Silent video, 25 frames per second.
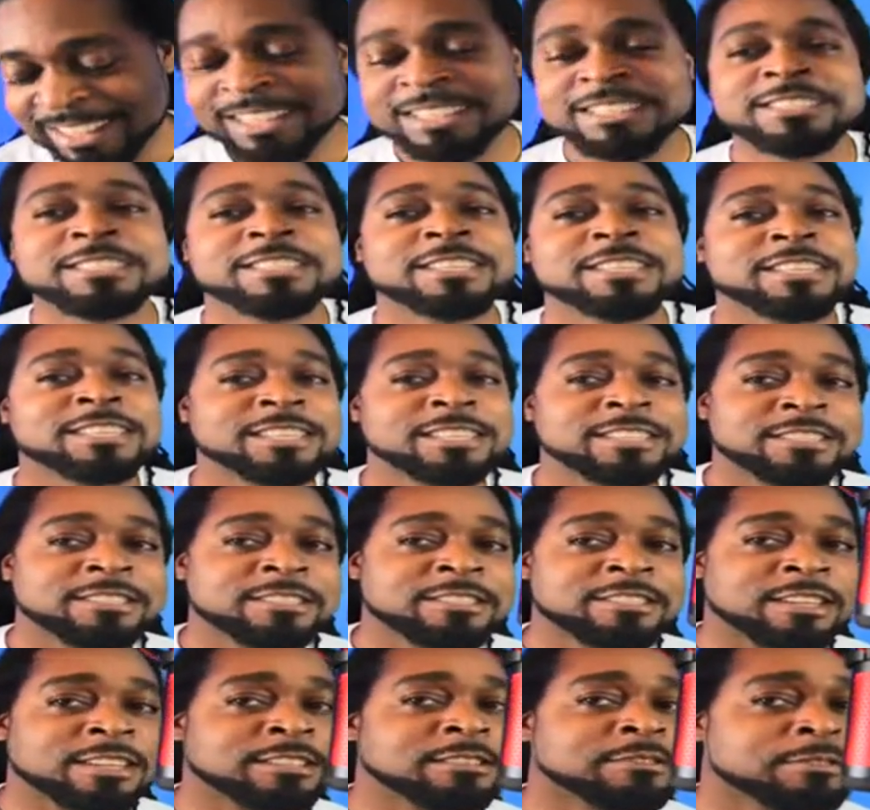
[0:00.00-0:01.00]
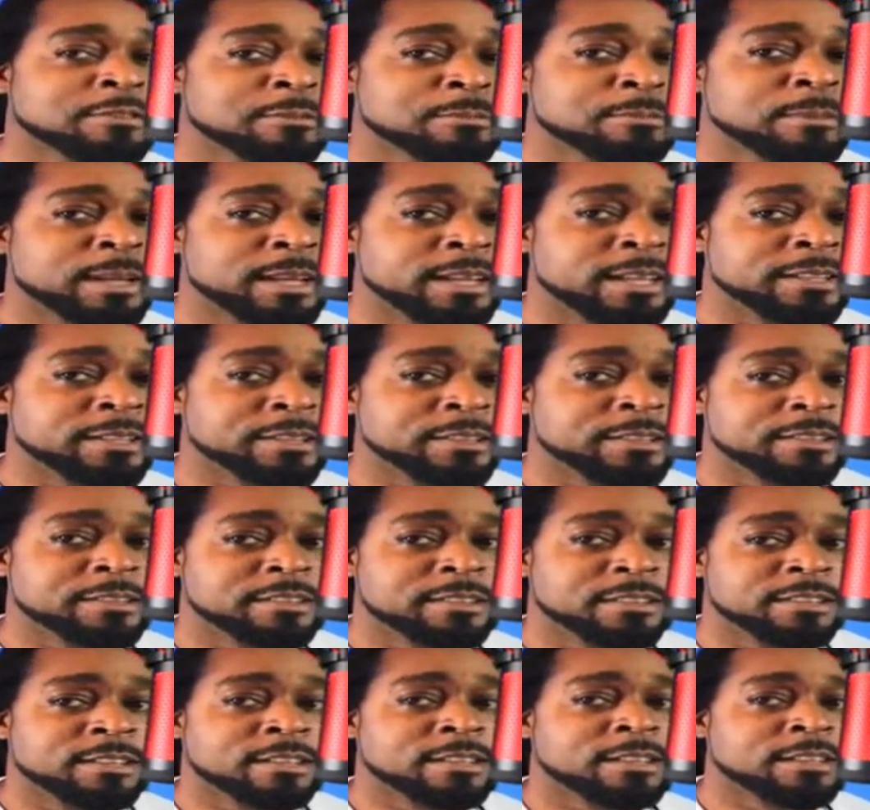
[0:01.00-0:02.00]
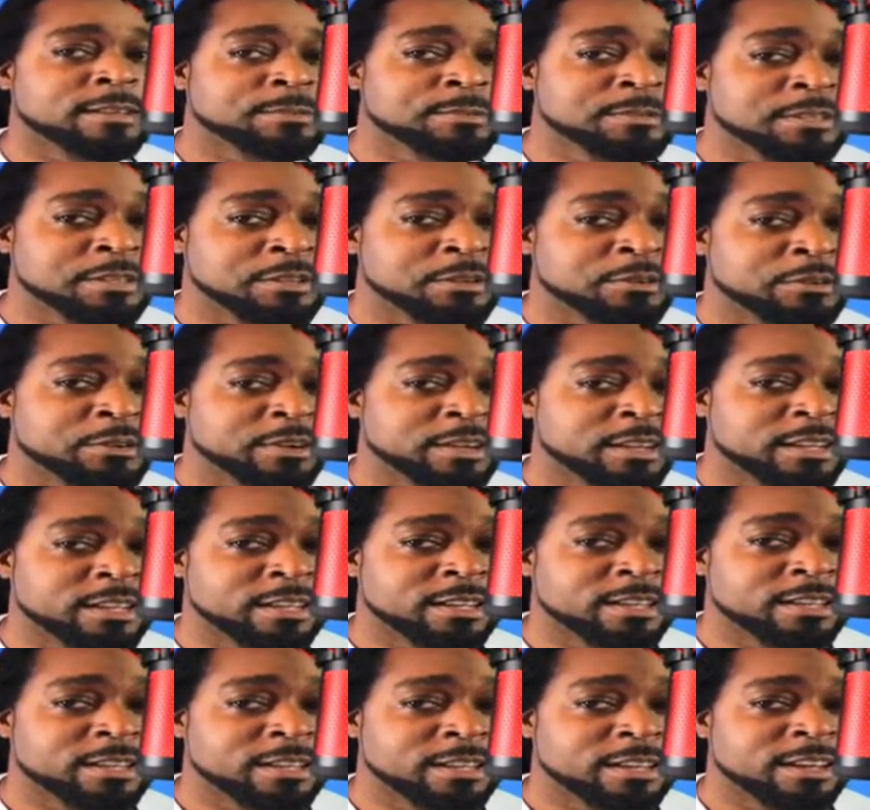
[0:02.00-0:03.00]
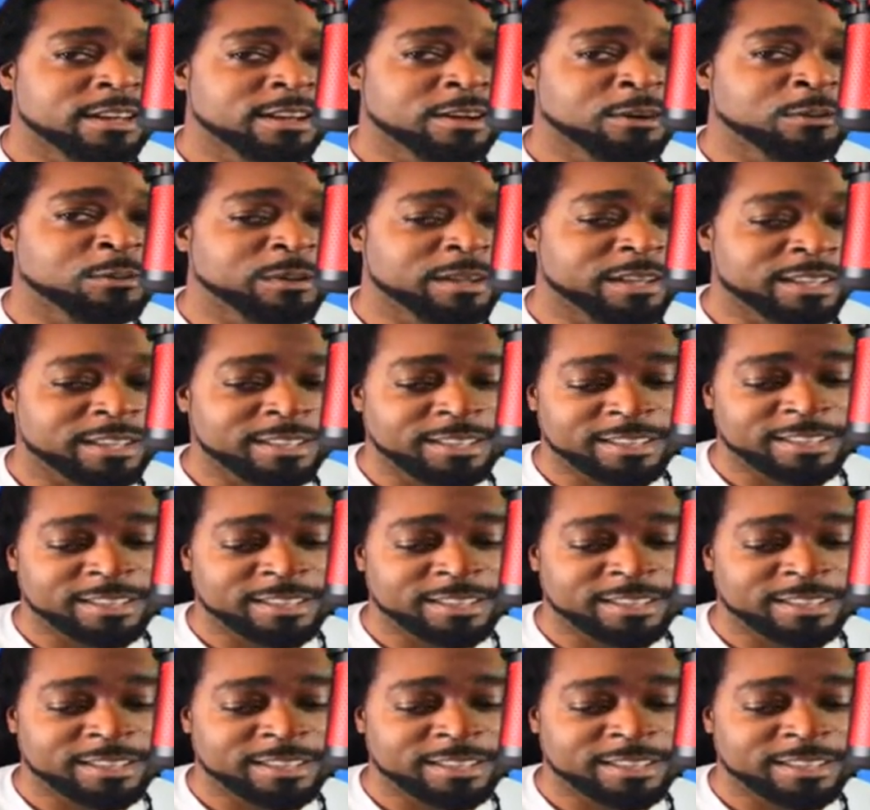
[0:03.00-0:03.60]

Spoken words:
Just for men, keep the gray away.